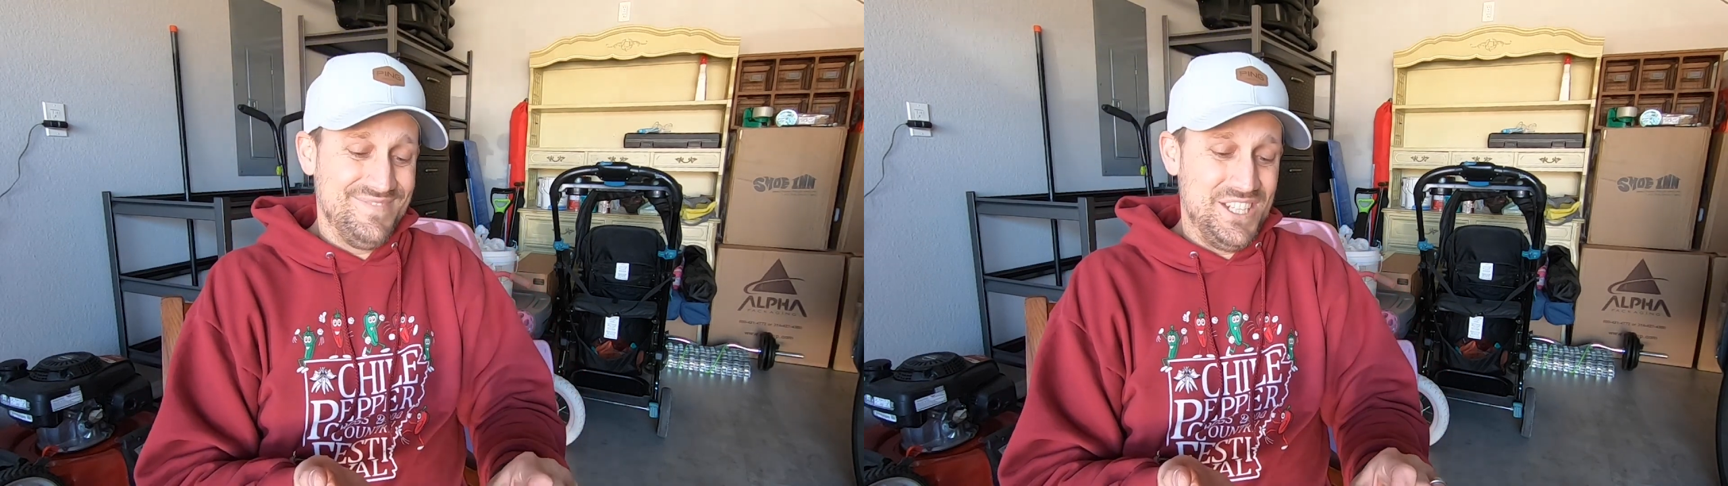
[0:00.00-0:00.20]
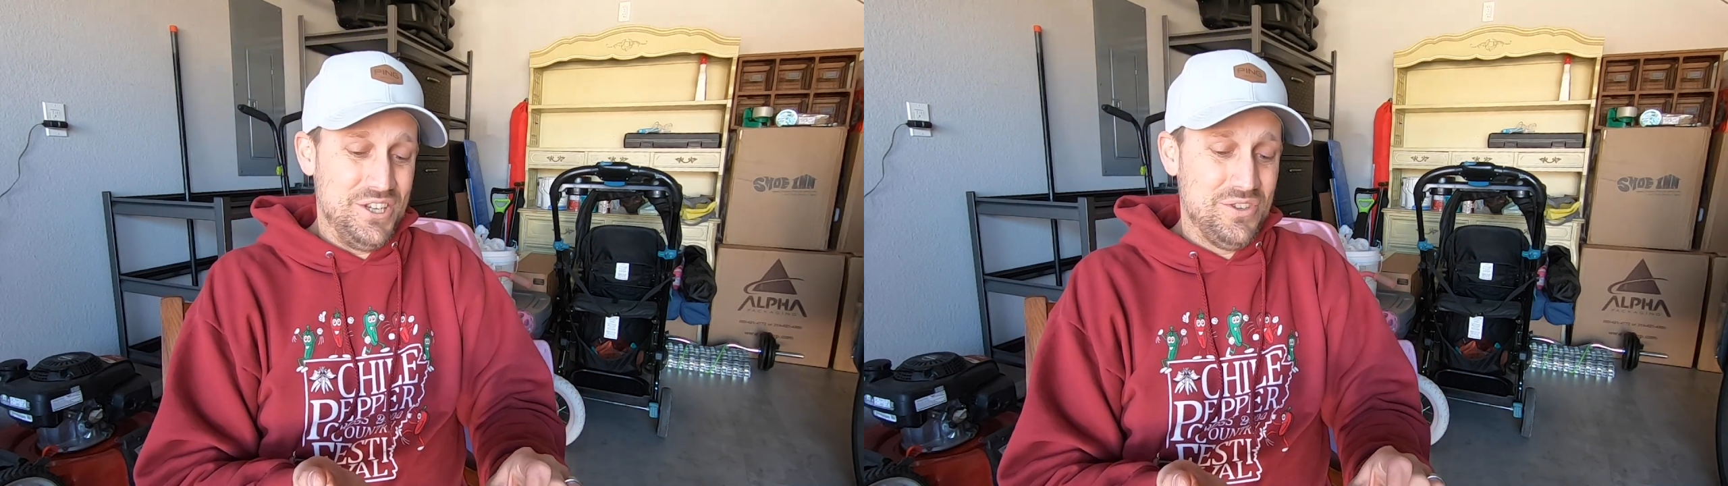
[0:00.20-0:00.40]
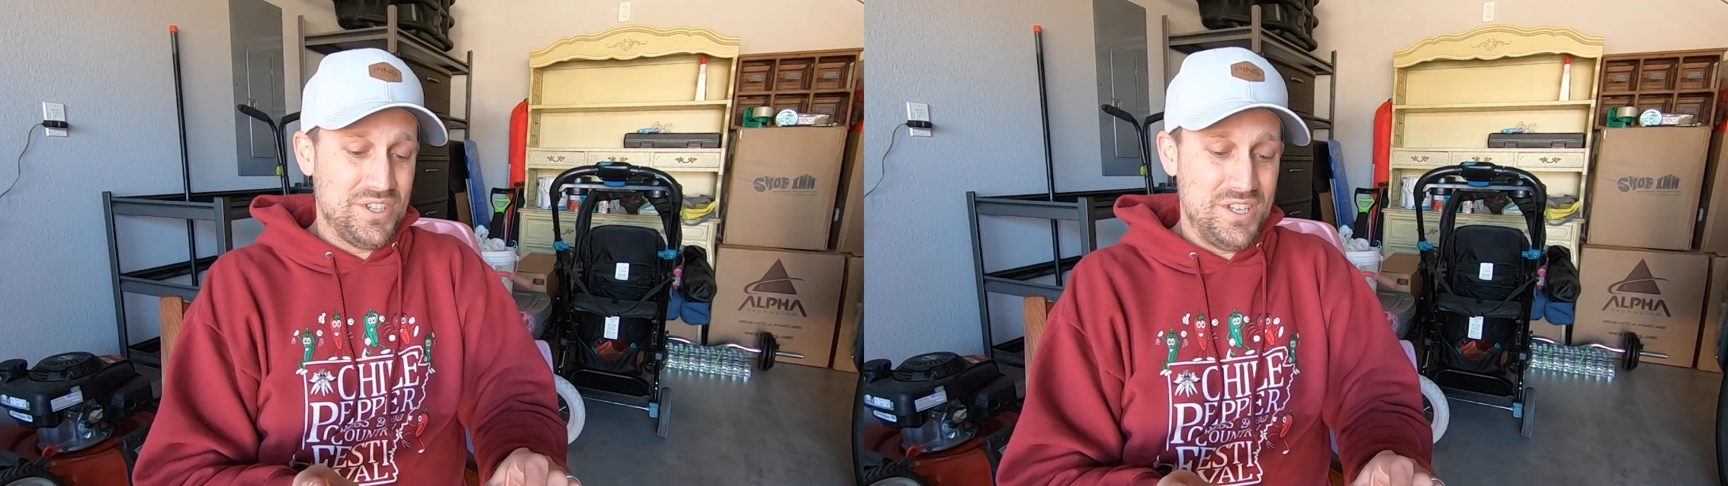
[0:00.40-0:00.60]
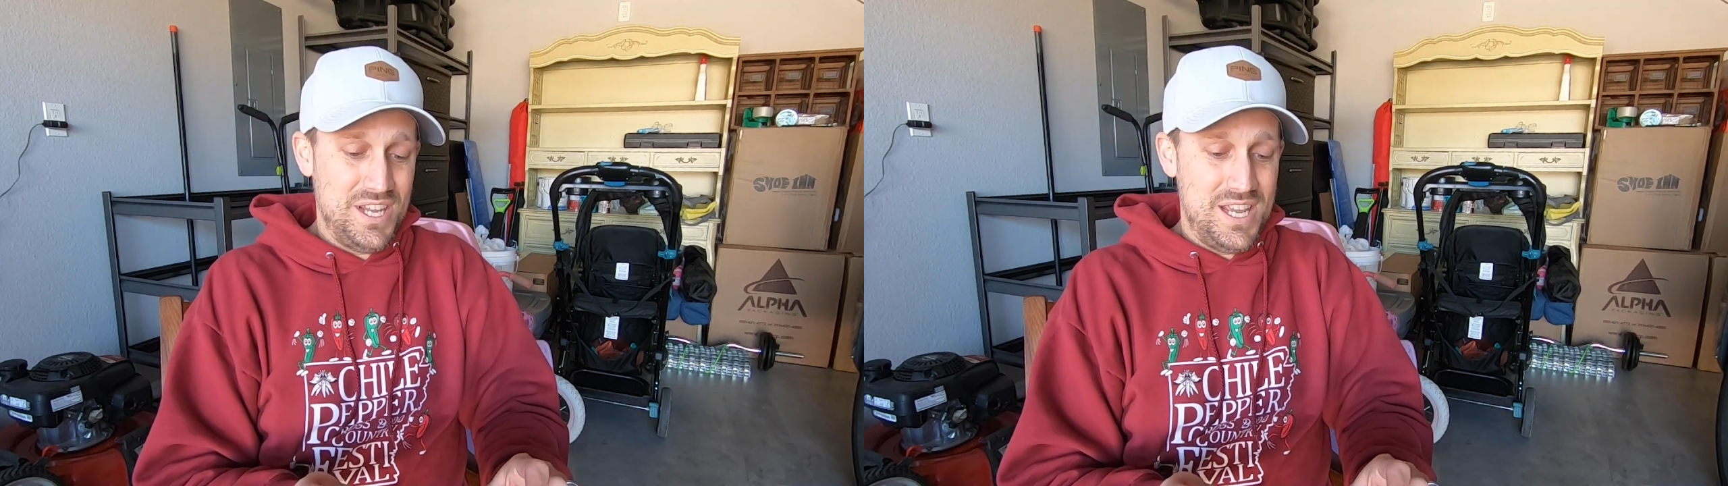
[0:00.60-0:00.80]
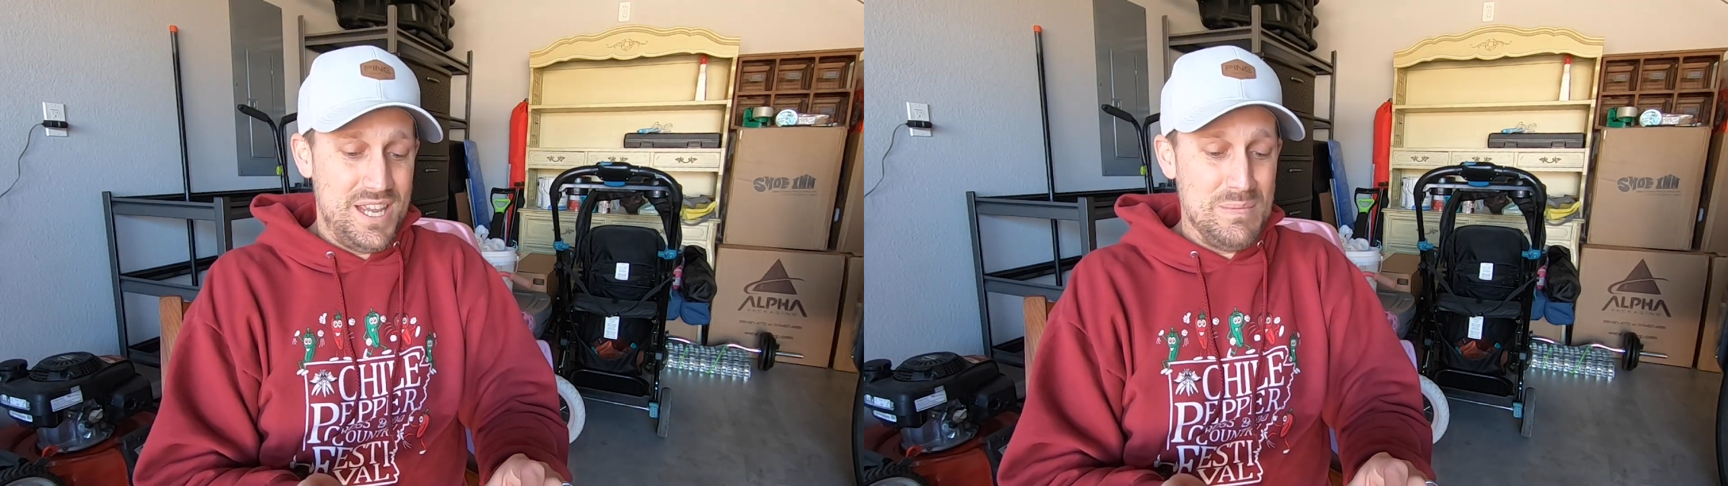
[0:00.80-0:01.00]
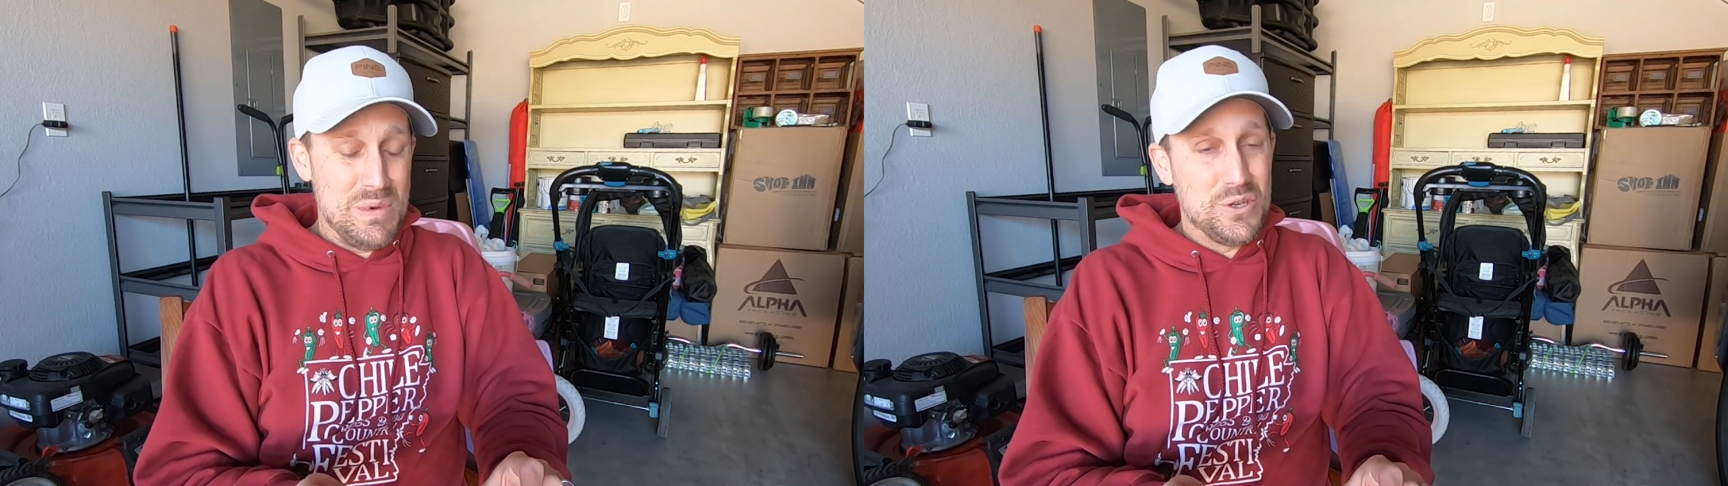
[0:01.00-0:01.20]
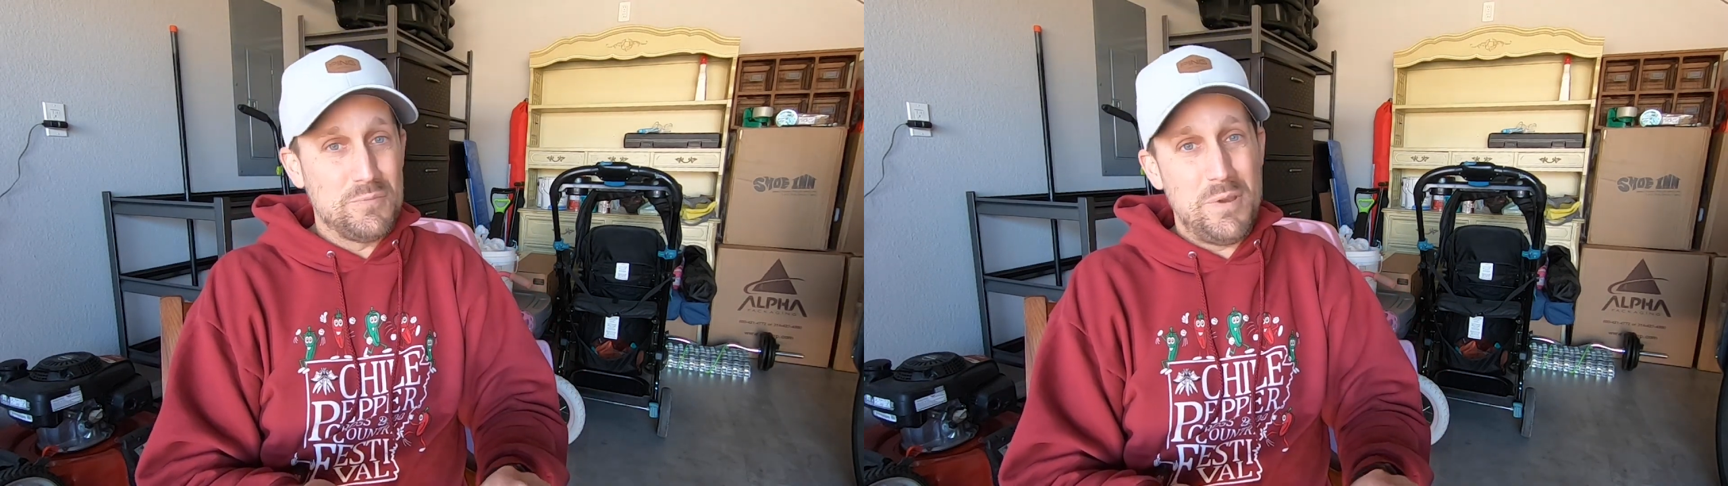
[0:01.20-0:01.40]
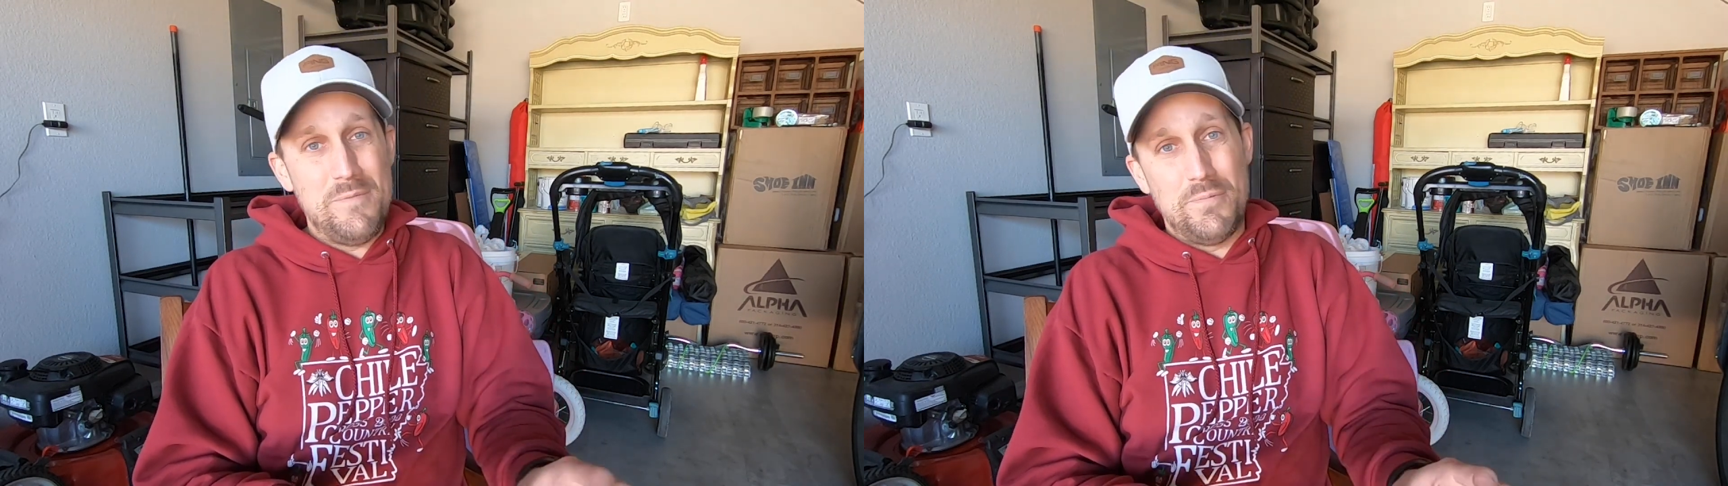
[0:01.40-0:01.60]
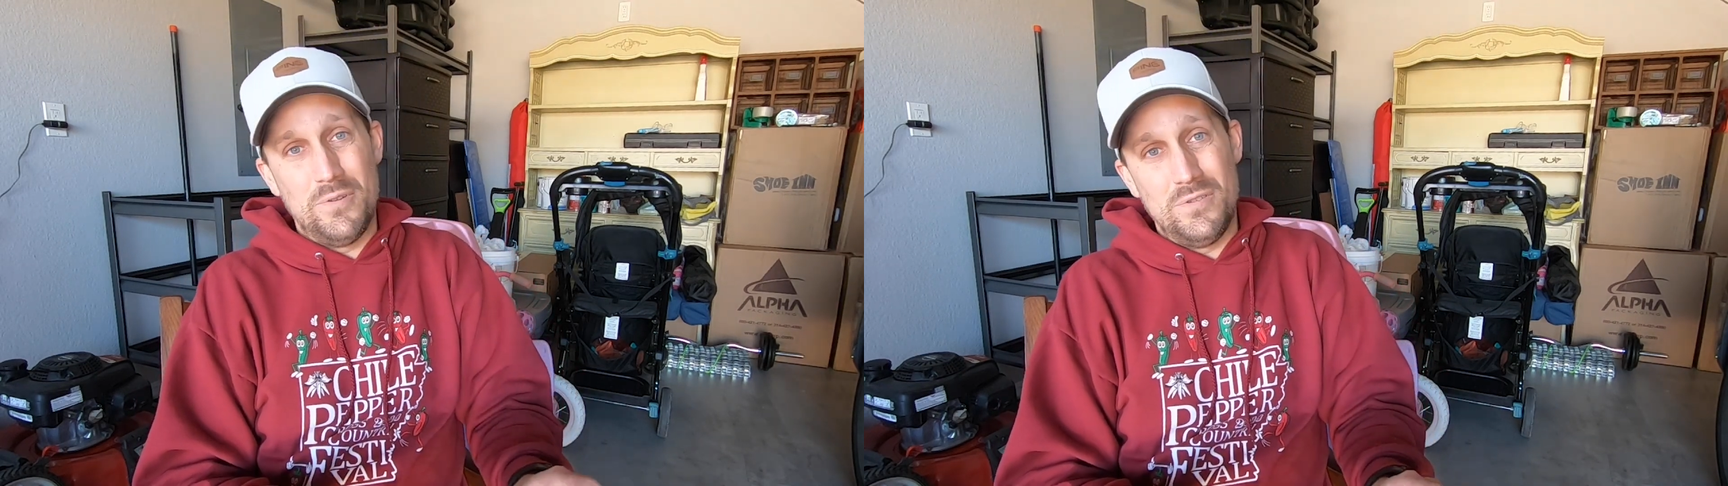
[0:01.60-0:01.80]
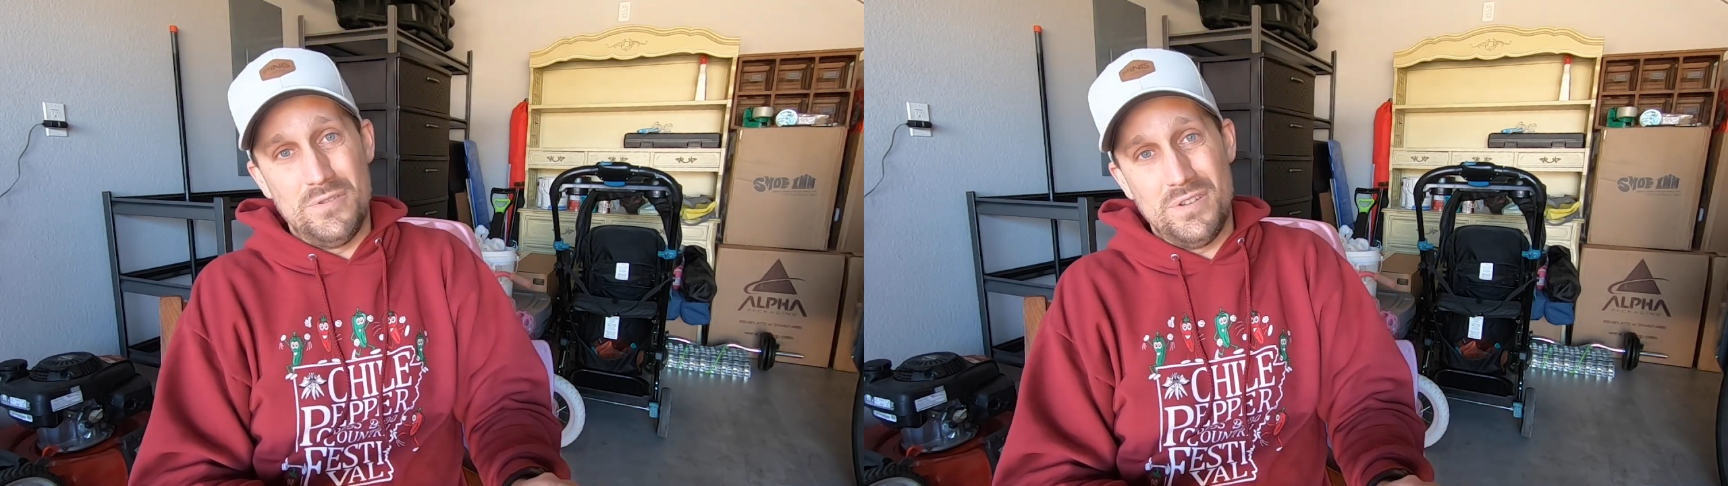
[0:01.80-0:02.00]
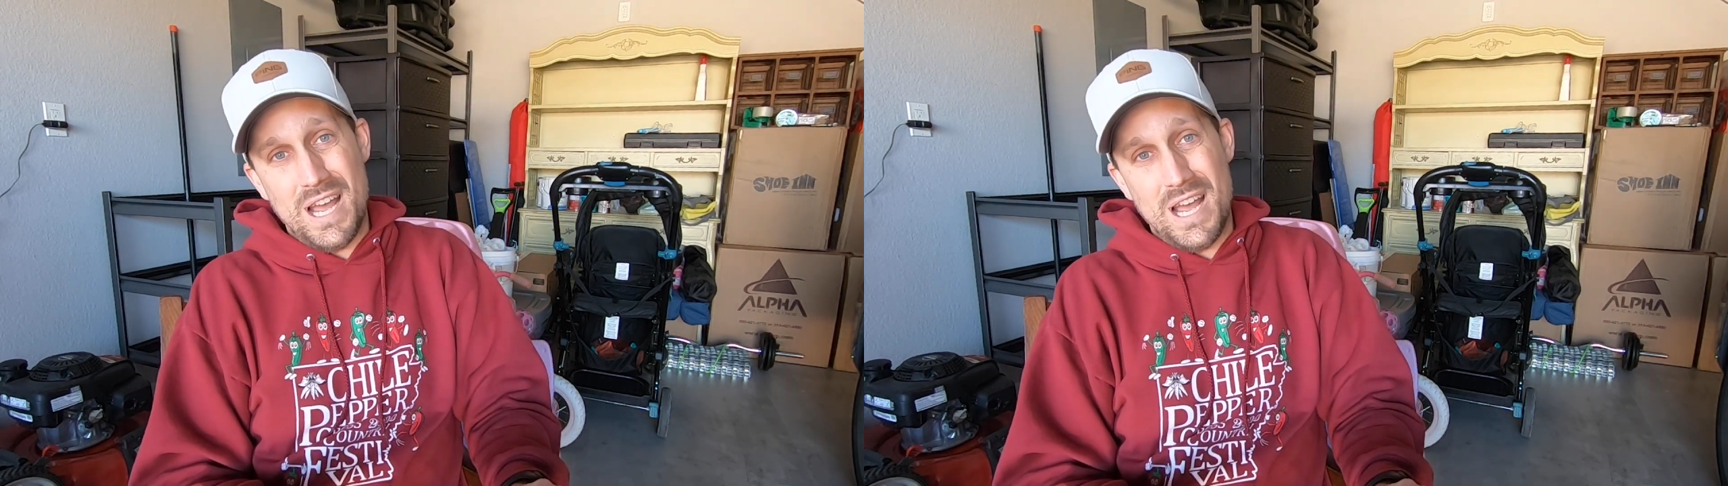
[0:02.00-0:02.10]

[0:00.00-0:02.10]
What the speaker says: Do you see most people